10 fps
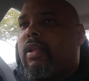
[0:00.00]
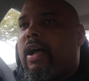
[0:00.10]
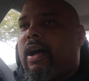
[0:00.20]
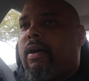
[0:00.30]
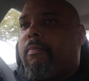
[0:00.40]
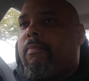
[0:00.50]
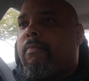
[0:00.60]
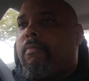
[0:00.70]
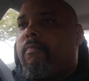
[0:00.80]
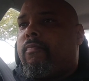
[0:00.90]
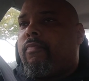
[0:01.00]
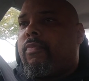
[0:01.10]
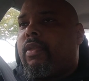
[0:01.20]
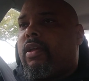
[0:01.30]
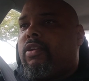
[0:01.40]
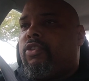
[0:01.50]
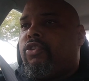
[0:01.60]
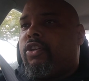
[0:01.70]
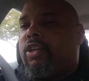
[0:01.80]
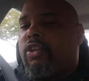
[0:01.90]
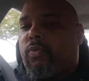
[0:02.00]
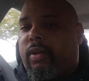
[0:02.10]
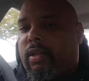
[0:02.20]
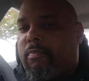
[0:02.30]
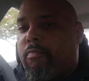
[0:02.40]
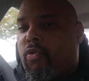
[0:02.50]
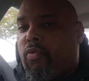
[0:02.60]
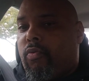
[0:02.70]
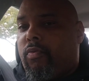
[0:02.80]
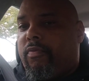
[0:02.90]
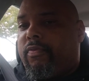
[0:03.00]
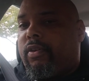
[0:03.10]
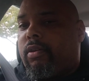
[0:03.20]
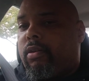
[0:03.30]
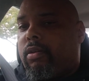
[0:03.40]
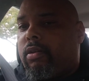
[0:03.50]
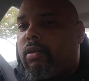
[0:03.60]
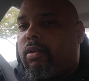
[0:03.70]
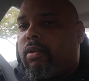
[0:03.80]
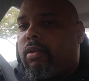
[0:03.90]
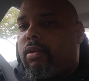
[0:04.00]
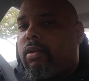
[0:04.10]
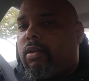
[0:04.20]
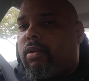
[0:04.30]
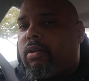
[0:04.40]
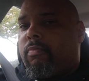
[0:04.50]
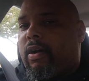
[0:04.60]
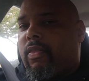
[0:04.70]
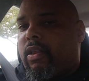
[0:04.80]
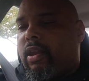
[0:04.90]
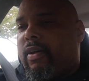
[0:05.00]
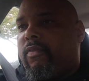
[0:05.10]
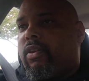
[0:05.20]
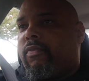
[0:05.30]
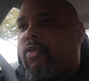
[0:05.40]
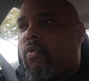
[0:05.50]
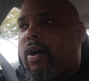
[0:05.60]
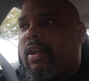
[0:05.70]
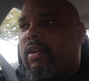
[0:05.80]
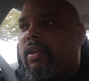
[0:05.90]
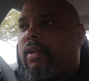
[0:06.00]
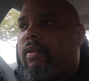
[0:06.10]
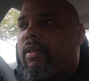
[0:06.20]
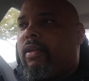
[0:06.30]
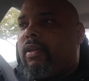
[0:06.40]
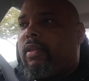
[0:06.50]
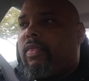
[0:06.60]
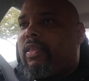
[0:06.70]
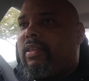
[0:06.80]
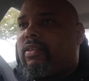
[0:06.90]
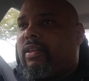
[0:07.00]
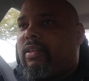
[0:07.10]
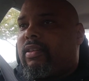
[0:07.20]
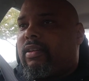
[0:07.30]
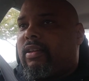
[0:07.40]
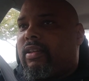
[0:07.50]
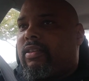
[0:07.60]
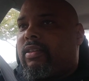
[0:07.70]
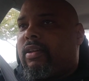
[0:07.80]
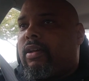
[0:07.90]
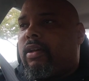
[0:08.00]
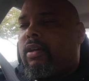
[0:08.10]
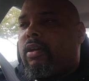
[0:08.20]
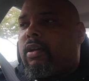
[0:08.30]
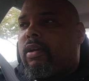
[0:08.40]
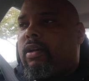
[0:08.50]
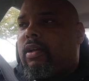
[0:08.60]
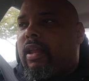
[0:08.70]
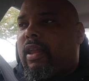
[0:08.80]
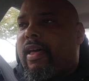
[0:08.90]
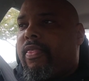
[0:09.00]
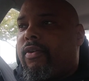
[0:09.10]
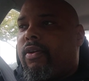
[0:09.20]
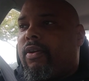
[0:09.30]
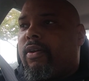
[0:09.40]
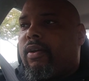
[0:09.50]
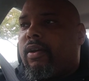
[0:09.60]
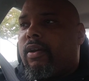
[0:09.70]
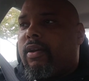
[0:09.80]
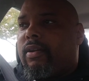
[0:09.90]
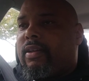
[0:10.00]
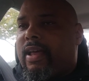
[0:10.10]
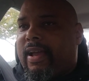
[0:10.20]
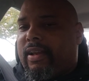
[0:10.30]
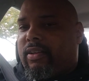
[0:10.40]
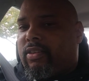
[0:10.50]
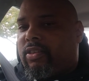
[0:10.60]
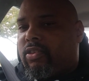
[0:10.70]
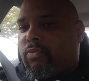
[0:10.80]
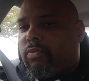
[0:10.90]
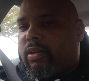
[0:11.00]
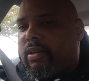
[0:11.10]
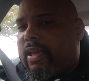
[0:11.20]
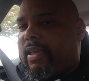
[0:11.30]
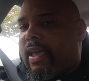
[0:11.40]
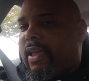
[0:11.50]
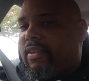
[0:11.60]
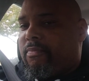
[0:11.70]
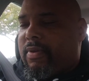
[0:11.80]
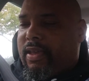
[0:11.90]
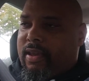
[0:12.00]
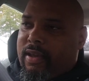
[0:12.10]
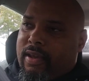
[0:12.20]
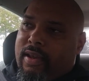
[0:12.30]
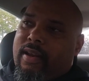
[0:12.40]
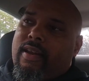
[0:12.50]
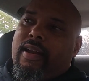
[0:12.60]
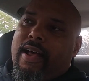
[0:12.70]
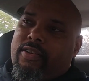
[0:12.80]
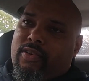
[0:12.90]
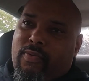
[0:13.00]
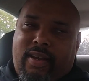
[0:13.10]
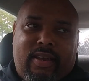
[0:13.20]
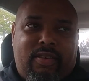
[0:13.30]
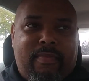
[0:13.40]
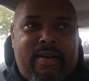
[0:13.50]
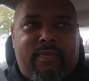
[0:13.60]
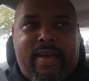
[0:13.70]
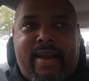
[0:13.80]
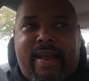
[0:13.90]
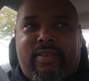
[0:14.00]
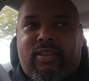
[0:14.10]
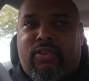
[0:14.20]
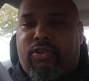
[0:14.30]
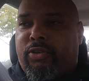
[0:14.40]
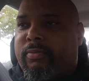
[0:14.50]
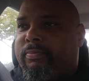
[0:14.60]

I'm genuinely moved by the level of quality. This this this leather tight suit that they gave me that I squeezed my fat ass into.